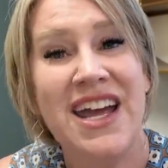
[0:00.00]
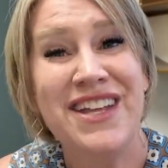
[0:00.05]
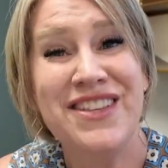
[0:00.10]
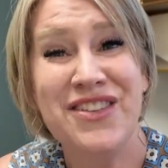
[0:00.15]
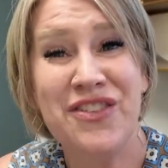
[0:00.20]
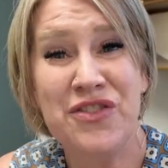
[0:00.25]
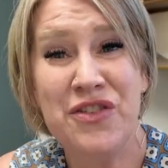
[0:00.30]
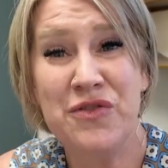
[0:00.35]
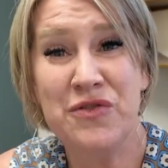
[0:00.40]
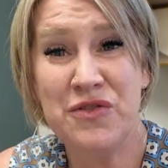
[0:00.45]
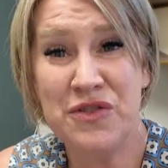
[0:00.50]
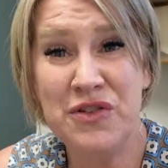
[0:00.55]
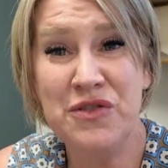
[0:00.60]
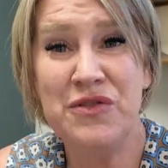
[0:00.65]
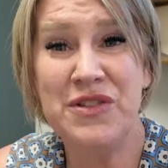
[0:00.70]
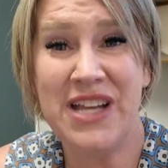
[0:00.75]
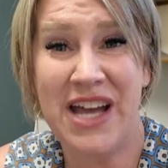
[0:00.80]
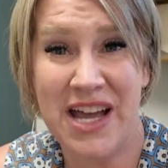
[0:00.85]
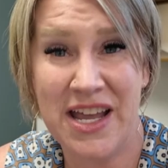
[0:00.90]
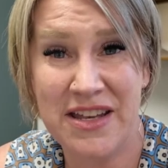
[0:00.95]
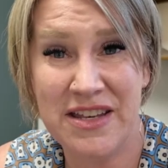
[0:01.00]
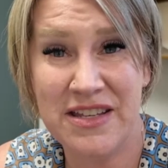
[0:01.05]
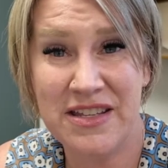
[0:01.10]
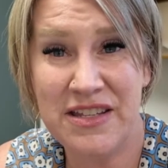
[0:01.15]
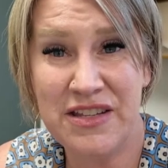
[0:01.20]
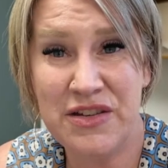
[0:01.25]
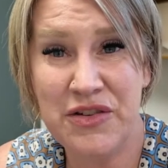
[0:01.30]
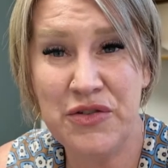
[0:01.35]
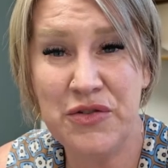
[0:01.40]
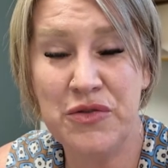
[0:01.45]
and so those do
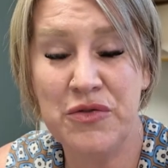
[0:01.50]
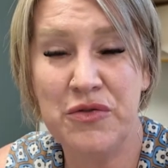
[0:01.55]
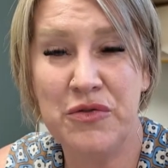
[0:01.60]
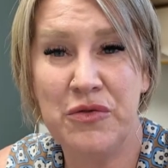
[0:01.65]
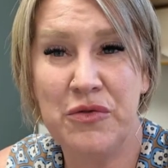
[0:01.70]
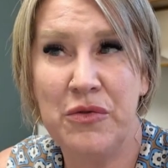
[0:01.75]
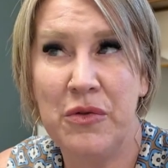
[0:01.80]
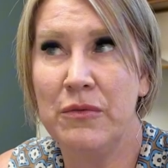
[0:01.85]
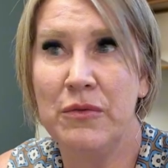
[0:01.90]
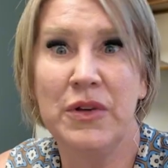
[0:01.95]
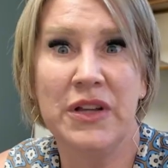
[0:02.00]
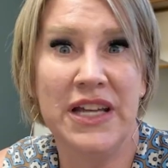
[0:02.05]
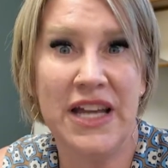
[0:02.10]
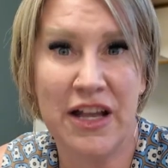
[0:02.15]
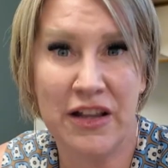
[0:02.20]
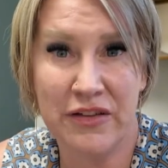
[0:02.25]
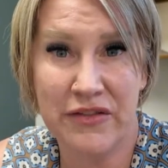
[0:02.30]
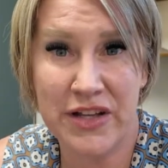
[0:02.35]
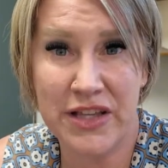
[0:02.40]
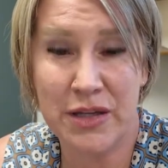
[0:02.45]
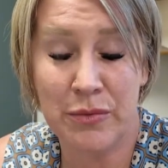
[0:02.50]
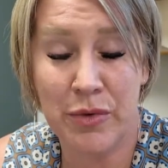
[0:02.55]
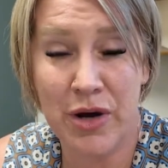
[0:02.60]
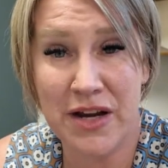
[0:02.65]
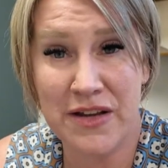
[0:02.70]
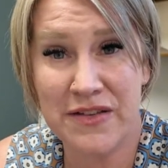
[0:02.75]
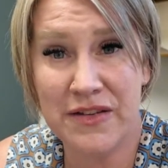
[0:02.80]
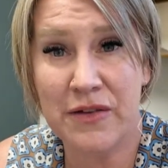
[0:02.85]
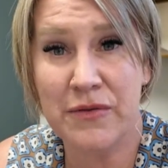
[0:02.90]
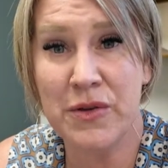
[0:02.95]
tend to really elevate the
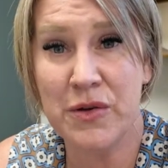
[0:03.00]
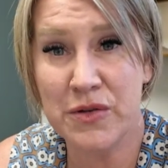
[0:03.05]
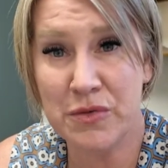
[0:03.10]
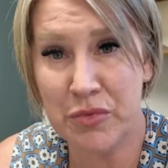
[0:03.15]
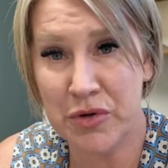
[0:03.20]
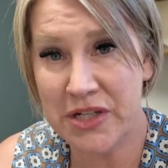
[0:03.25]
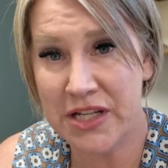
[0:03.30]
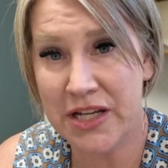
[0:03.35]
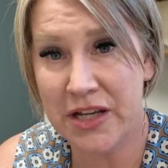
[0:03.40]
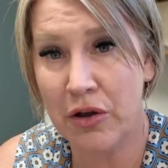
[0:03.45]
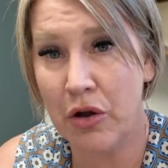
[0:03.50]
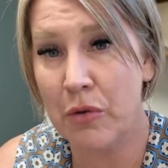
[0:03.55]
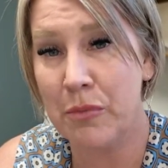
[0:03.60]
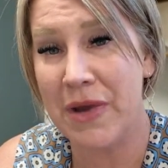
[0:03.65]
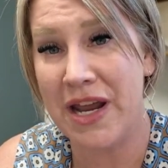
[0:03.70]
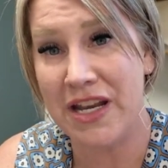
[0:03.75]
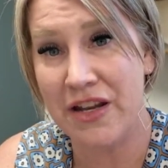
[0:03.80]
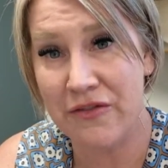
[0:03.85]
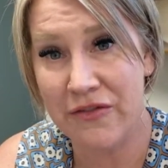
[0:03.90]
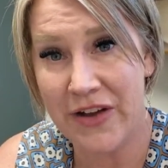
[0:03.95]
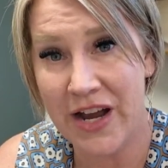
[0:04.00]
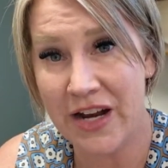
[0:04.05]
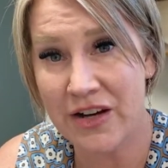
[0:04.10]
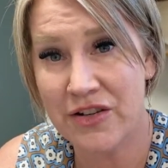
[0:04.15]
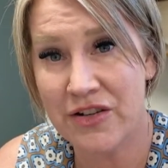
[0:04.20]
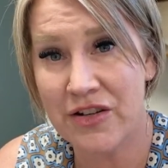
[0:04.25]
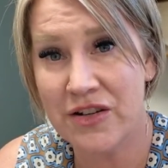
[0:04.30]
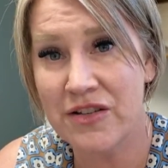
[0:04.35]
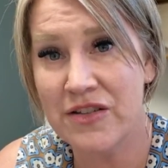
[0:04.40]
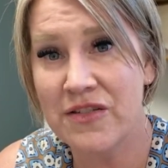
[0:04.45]
price of those particular
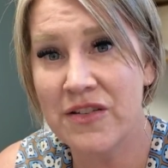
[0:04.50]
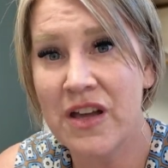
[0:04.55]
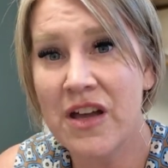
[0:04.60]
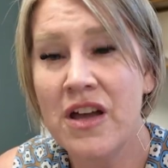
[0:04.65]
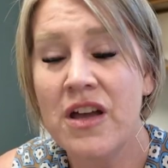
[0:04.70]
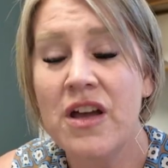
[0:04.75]
manufacturers,